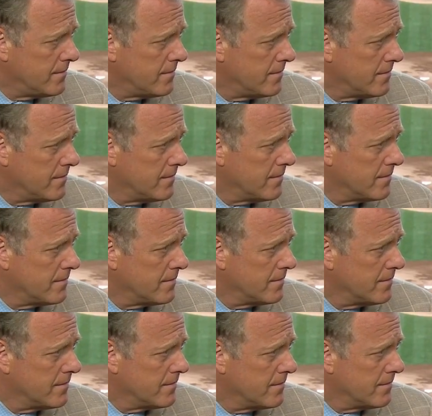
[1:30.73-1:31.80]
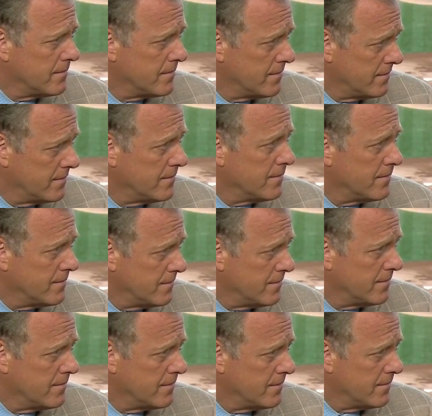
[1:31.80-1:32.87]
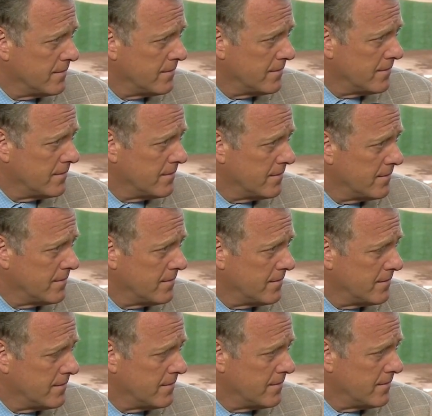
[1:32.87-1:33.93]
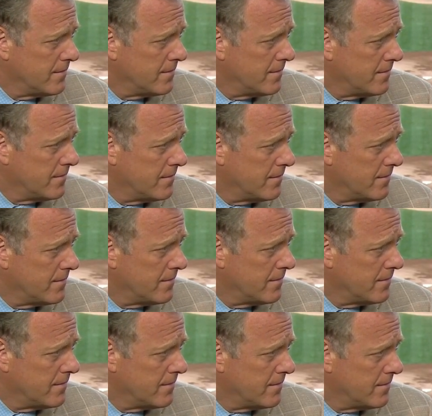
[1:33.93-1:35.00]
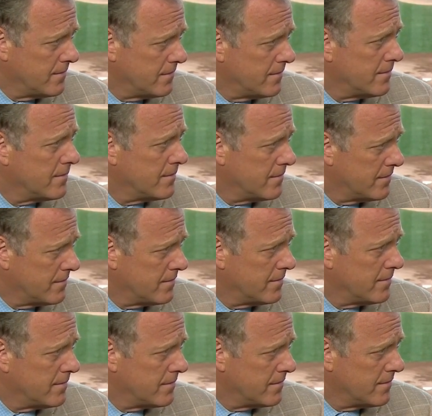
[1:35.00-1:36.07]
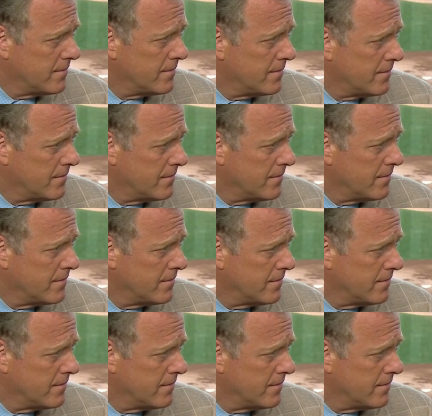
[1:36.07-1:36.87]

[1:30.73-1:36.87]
(silent)